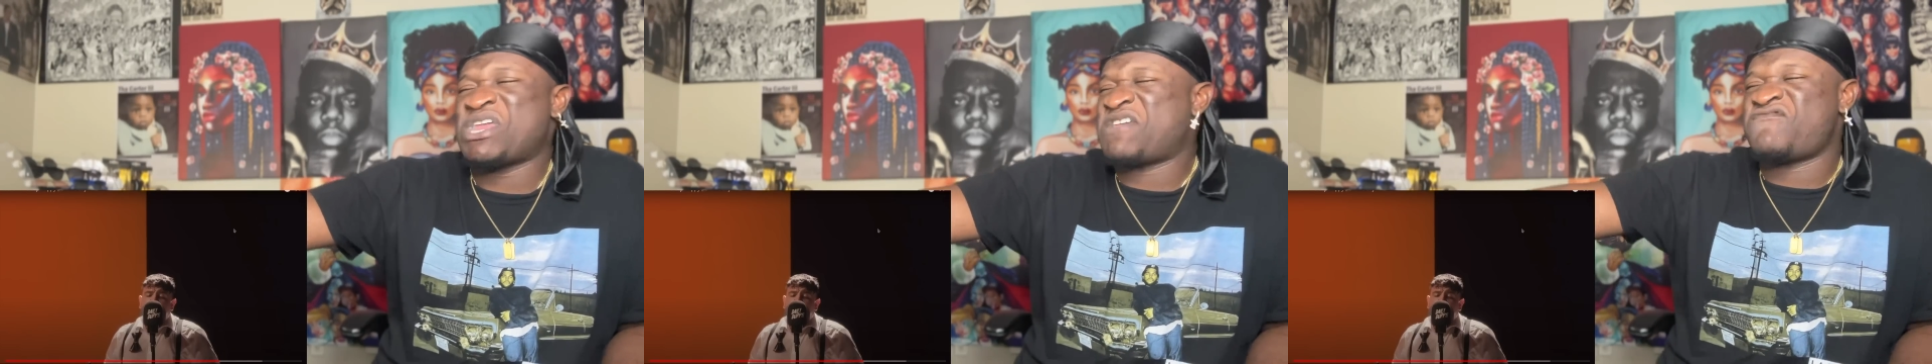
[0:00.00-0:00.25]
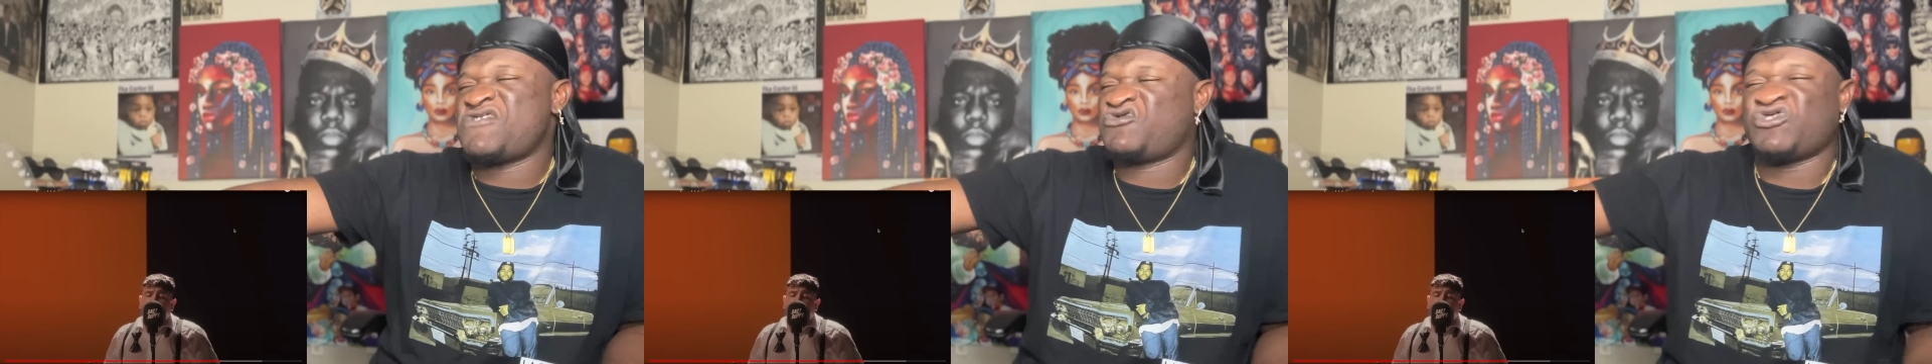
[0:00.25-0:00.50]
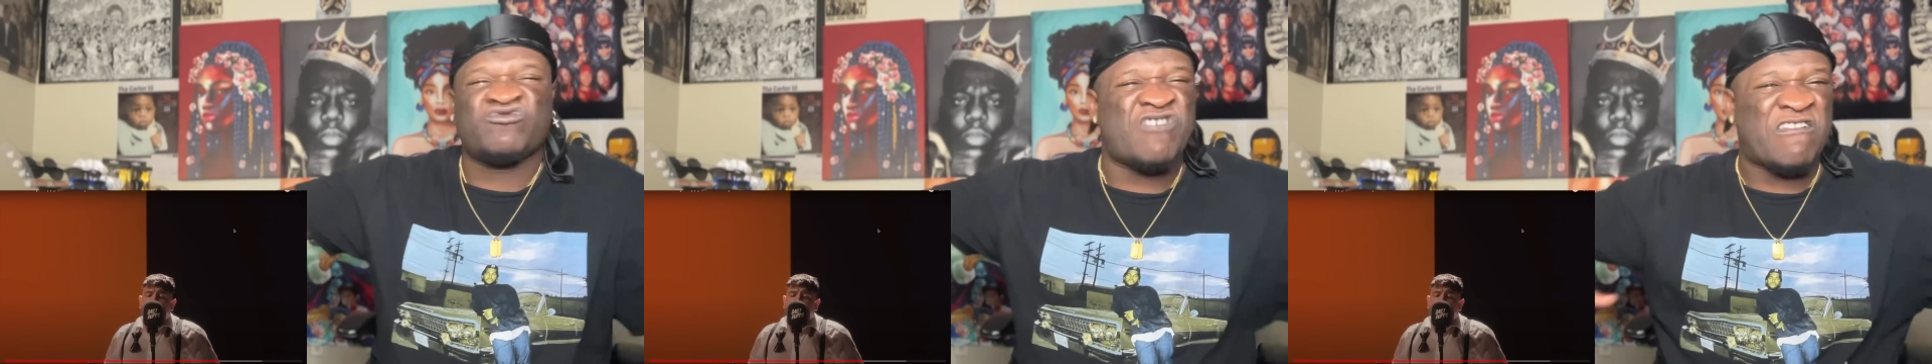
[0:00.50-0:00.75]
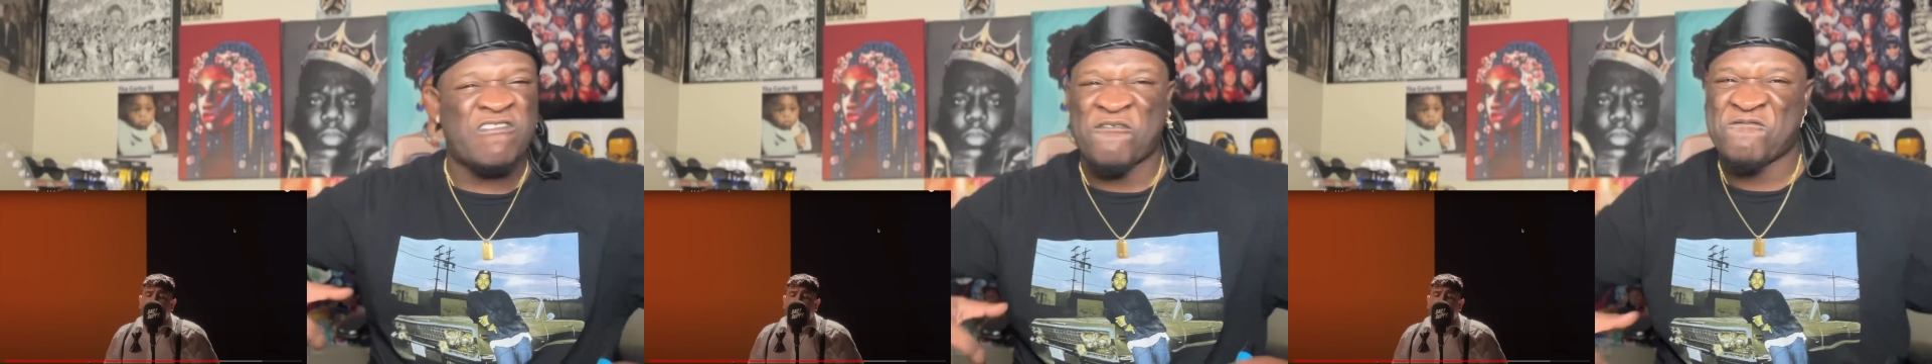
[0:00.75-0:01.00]
even
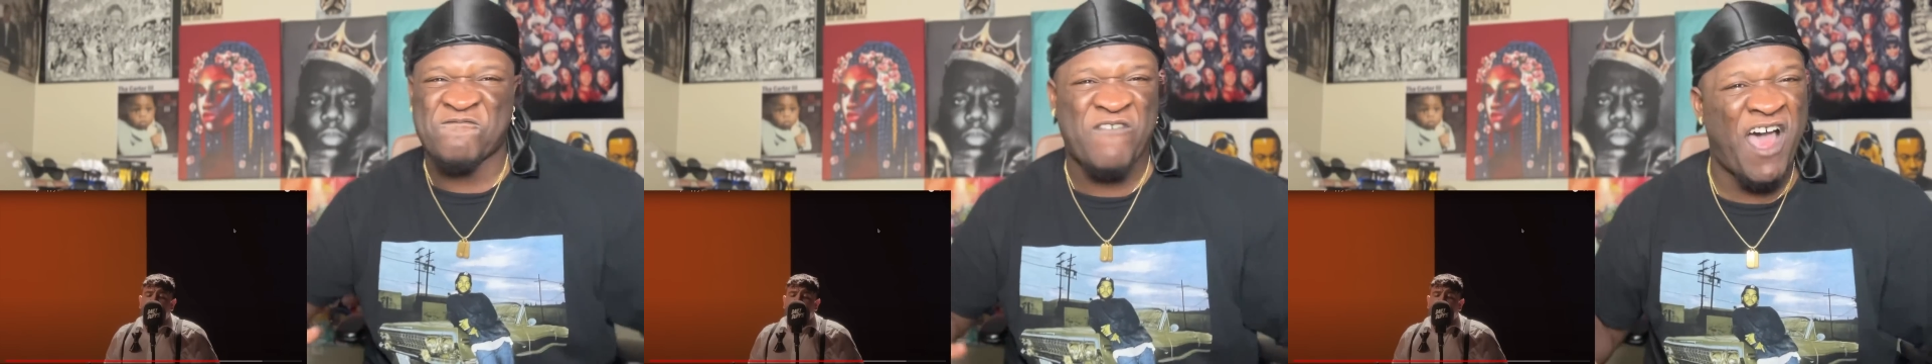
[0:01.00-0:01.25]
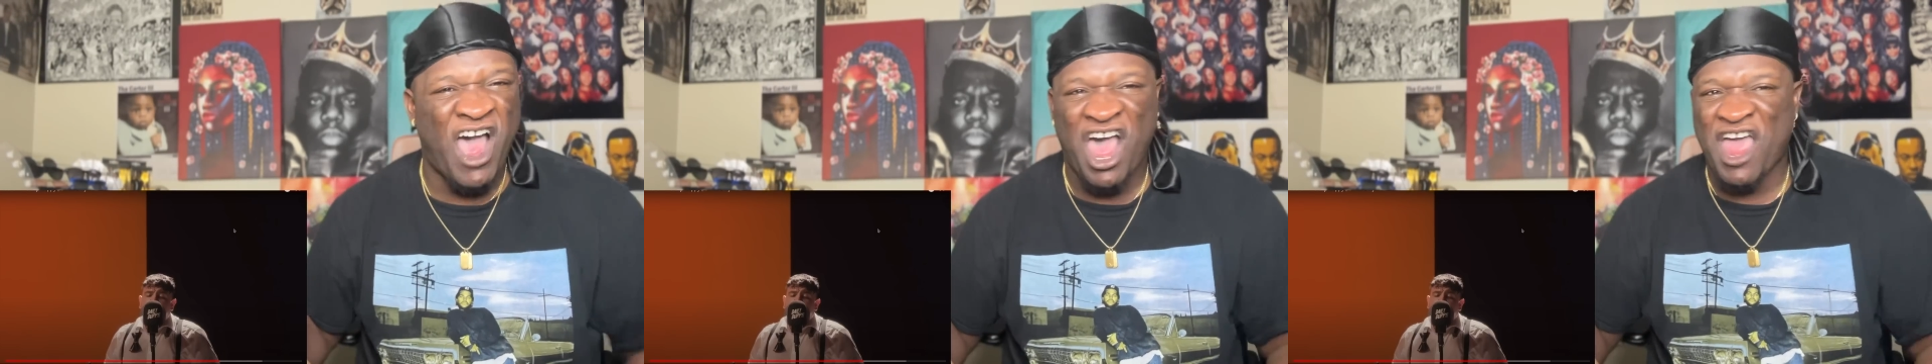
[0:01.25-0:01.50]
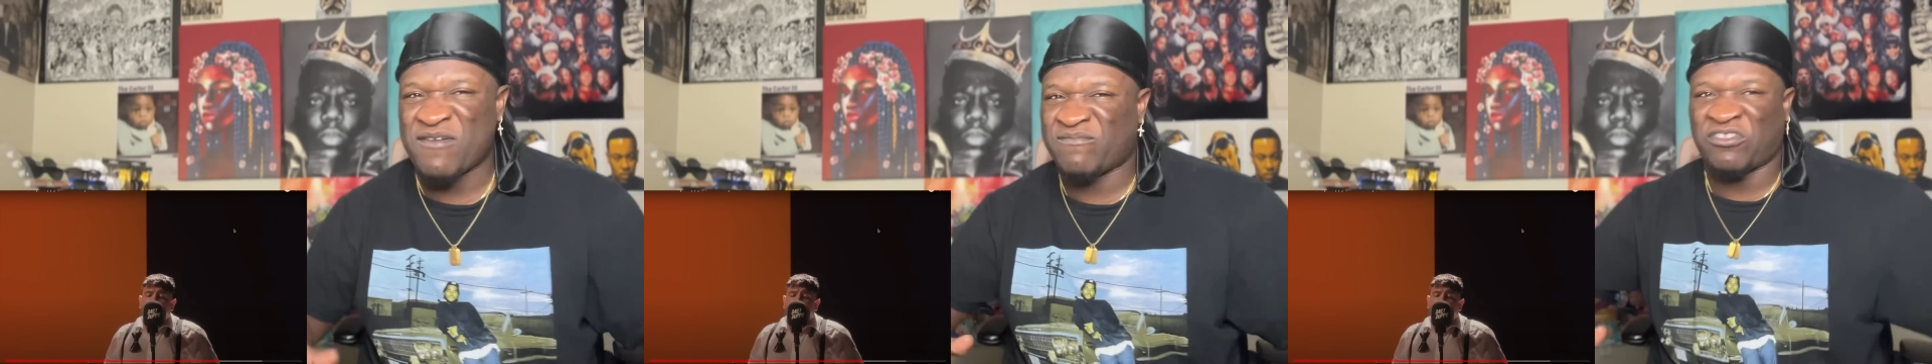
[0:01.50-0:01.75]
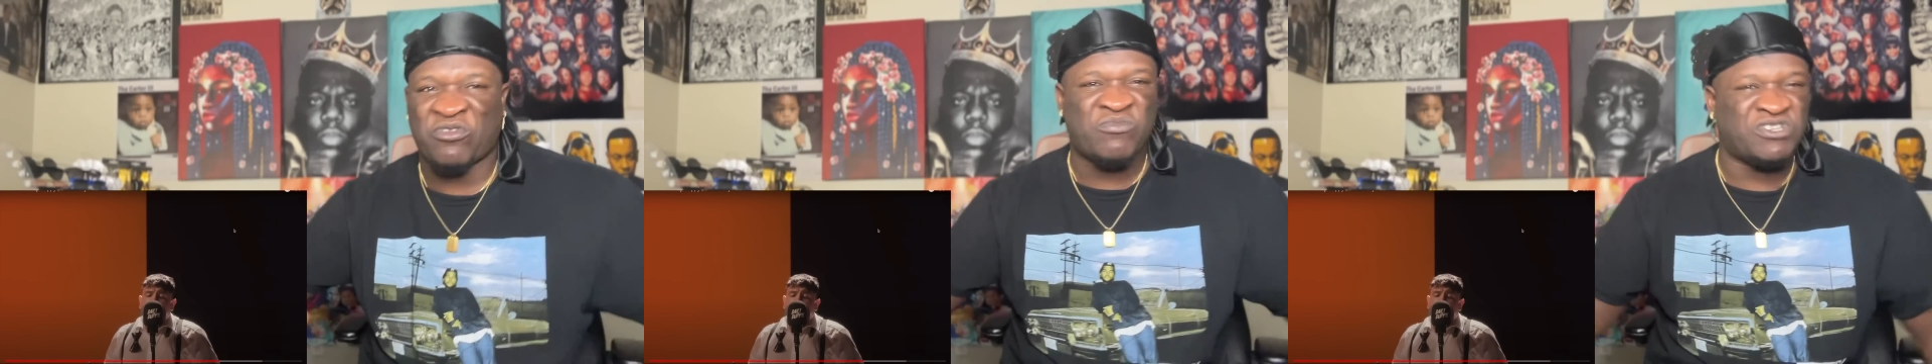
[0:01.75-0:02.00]
with the vibe,
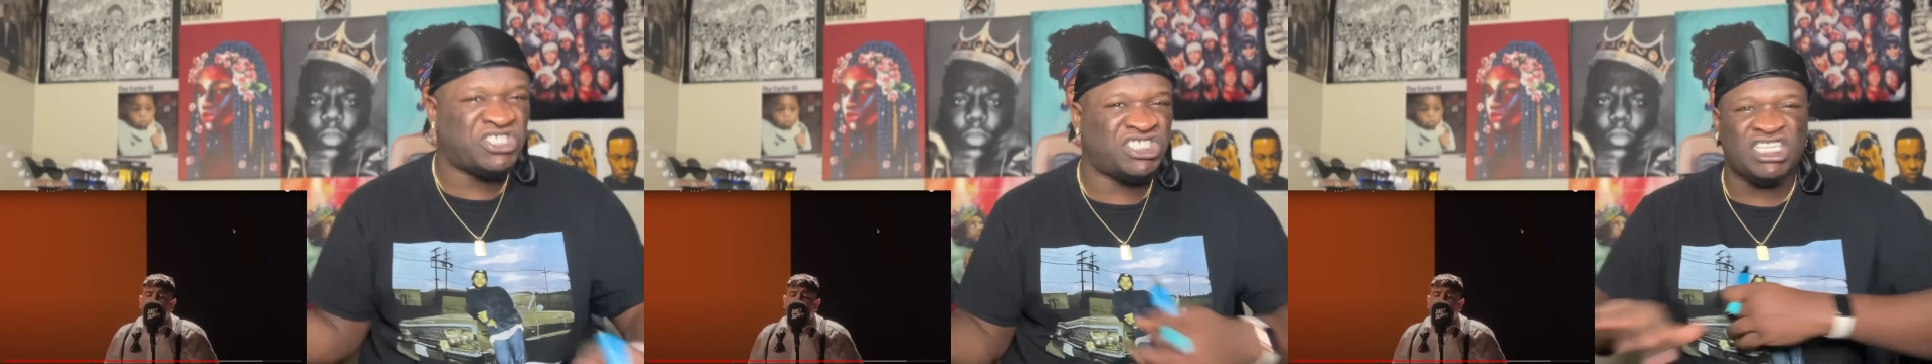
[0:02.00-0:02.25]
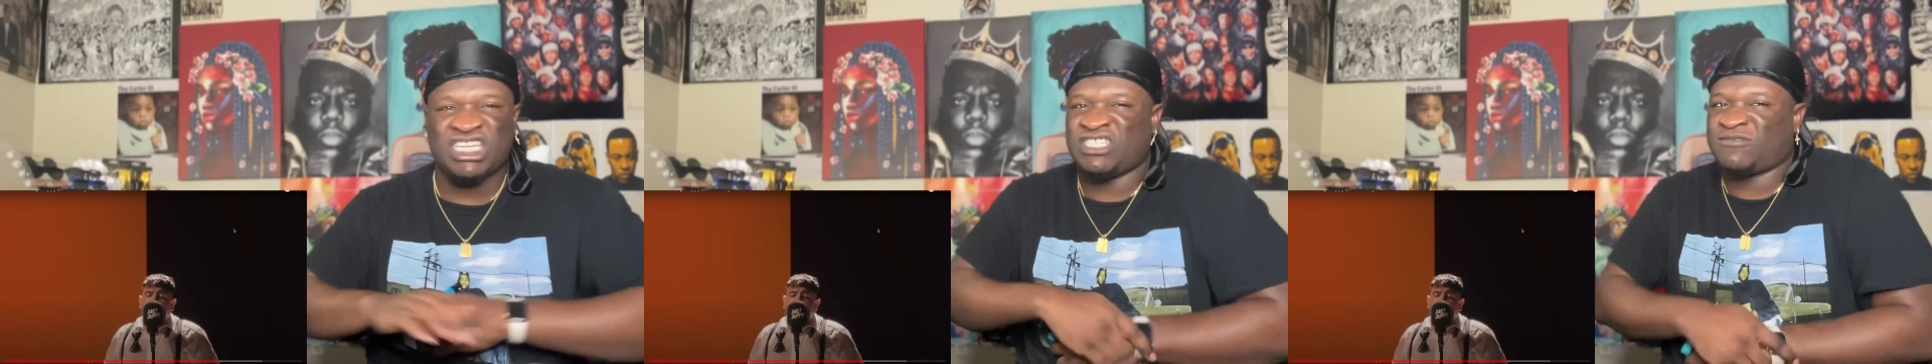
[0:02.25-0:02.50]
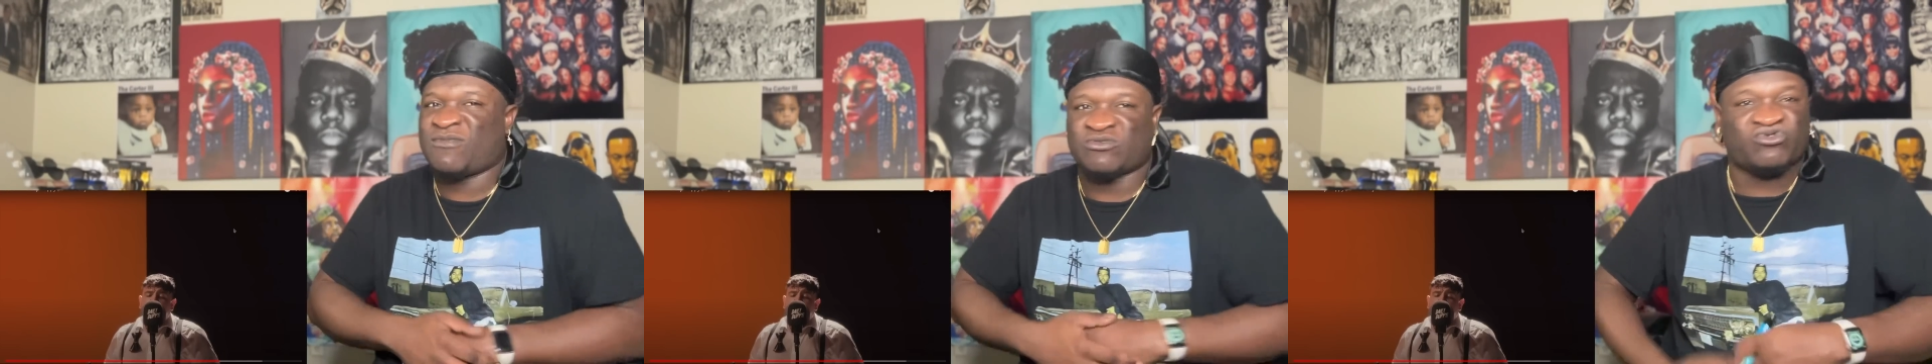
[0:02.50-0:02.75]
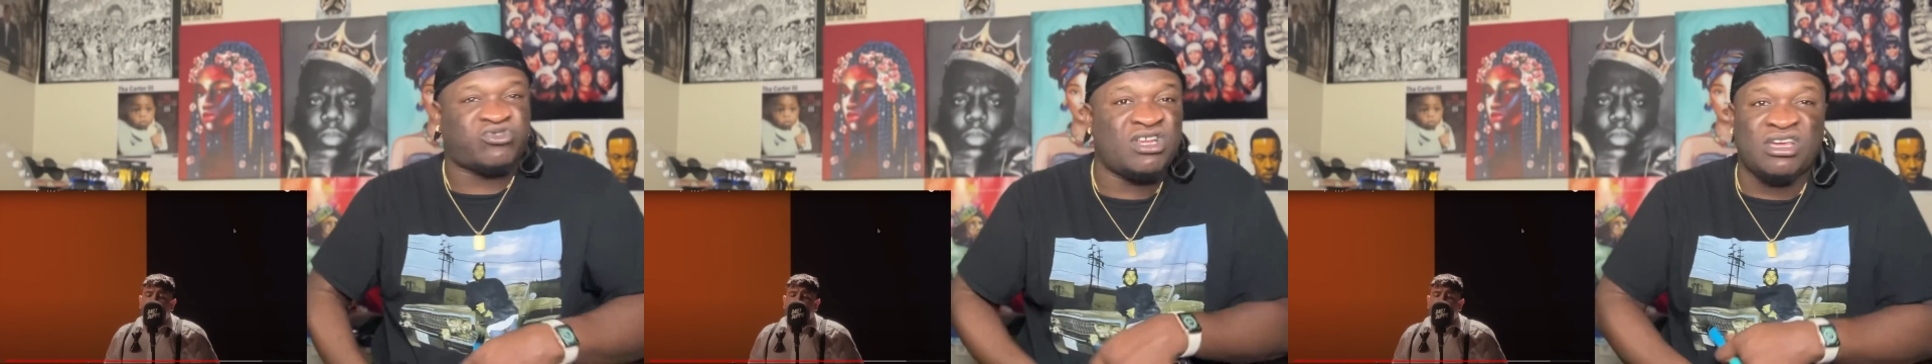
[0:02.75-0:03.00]
the machine, my
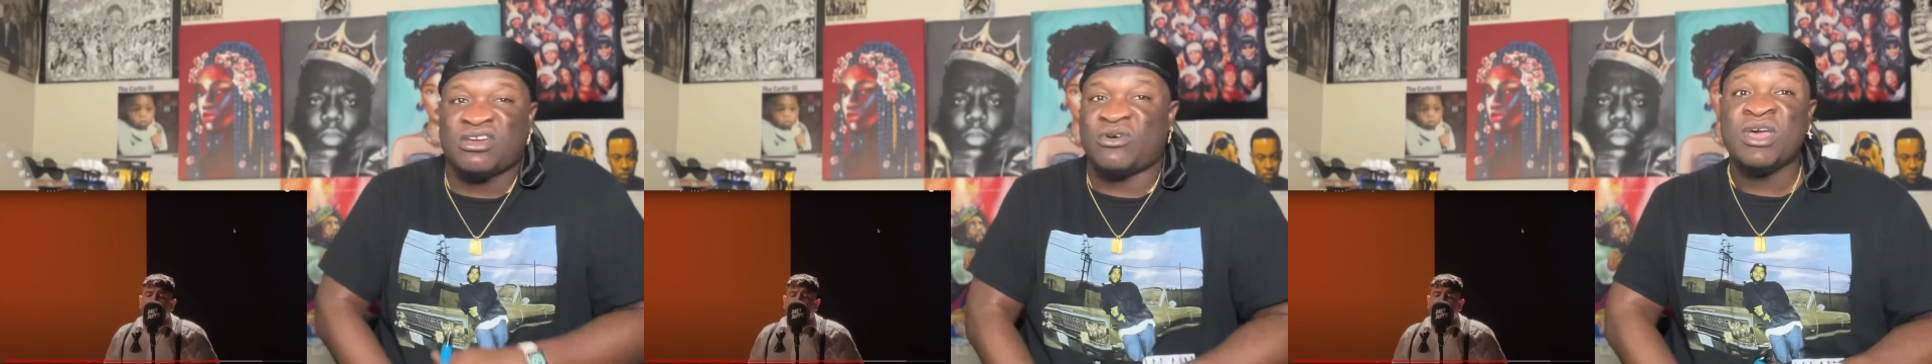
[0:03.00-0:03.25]
trigger.